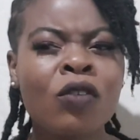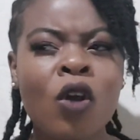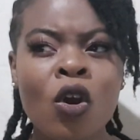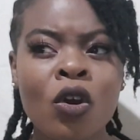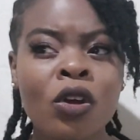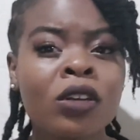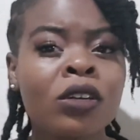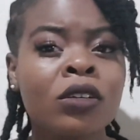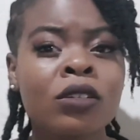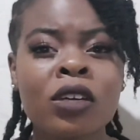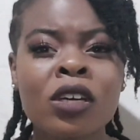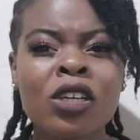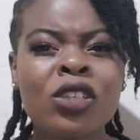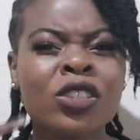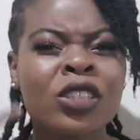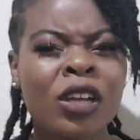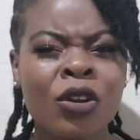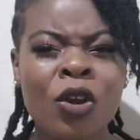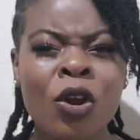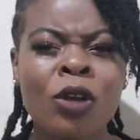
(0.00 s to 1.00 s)
on
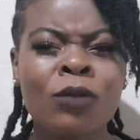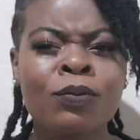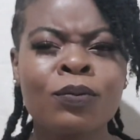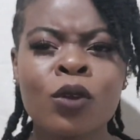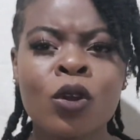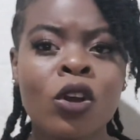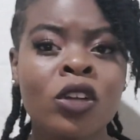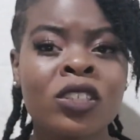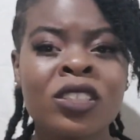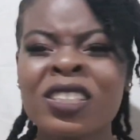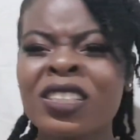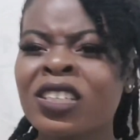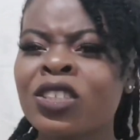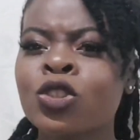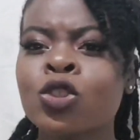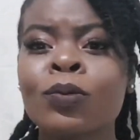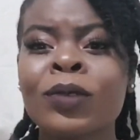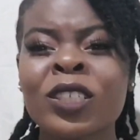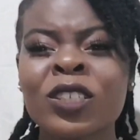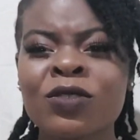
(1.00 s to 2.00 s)
the cotton,
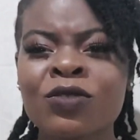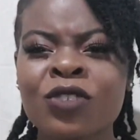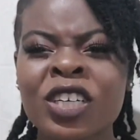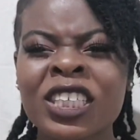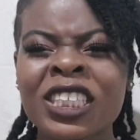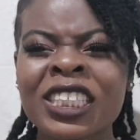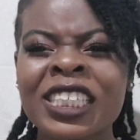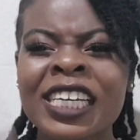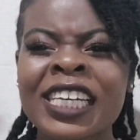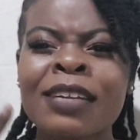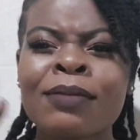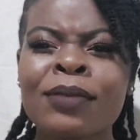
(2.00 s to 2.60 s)
there's so much friction.